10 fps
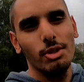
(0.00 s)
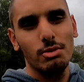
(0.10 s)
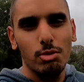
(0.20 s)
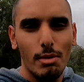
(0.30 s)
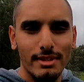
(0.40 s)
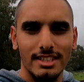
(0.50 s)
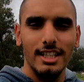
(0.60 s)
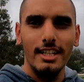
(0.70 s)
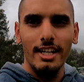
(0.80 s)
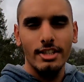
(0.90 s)
was warm and
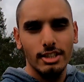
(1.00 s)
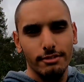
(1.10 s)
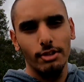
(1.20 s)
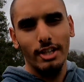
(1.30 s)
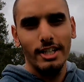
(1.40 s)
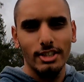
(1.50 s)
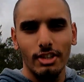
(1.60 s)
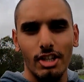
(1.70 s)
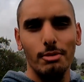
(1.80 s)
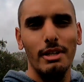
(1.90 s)
sunny. Just a few days
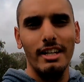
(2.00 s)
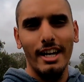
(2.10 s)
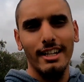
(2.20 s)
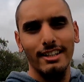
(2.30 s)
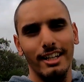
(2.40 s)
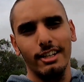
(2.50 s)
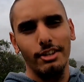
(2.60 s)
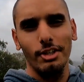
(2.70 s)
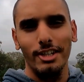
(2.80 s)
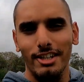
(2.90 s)
ago we had like
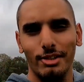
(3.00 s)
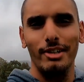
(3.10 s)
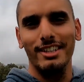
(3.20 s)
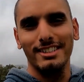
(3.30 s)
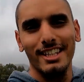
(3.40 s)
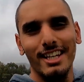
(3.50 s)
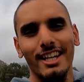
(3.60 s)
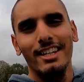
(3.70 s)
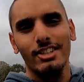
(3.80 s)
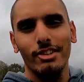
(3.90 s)
30 degrees
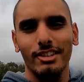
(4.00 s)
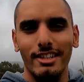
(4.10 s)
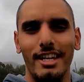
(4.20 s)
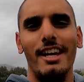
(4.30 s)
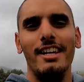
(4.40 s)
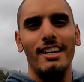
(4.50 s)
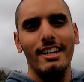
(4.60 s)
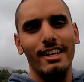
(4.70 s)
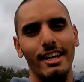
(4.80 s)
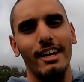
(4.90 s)
during the day,
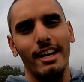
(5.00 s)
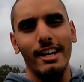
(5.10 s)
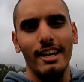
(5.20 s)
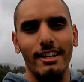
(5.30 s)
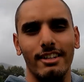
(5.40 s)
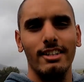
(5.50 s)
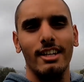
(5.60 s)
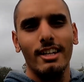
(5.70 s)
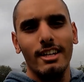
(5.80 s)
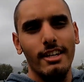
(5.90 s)
and
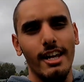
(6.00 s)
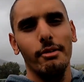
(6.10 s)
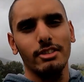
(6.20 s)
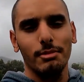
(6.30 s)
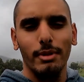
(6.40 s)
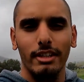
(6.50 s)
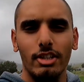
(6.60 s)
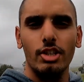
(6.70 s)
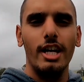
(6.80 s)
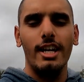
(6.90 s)
now it's completely
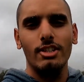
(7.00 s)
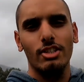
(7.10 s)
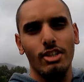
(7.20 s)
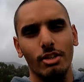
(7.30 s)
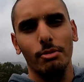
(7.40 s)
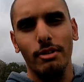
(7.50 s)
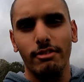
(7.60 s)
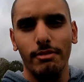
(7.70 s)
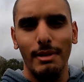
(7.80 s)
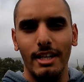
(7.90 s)
changed.
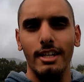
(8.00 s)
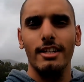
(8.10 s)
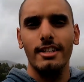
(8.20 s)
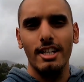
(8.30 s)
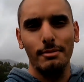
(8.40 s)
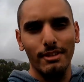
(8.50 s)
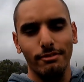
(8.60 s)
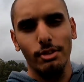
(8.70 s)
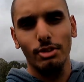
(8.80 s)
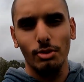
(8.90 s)
We've been inundated with a
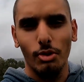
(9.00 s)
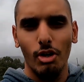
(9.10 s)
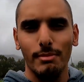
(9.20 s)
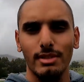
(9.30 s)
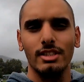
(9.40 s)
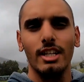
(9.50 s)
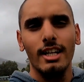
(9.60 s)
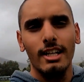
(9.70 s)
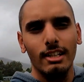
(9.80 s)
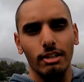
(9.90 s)
few storms,
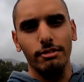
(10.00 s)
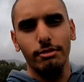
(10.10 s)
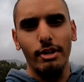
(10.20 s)
a lot of